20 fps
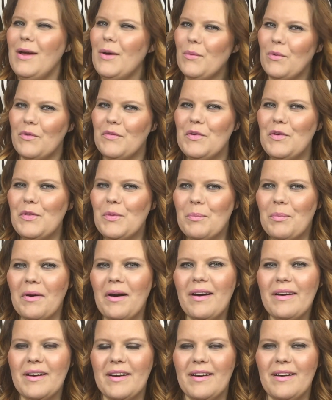review the
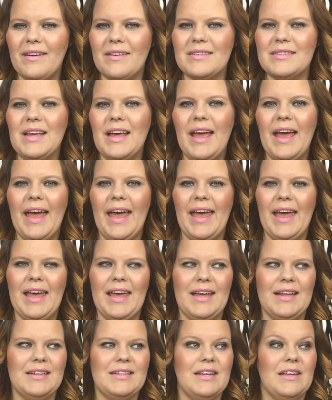product
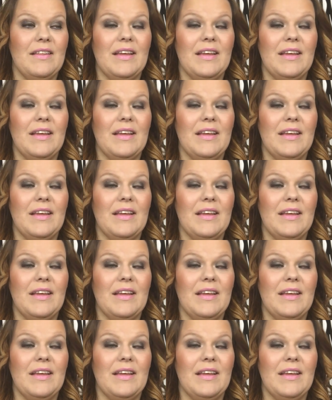and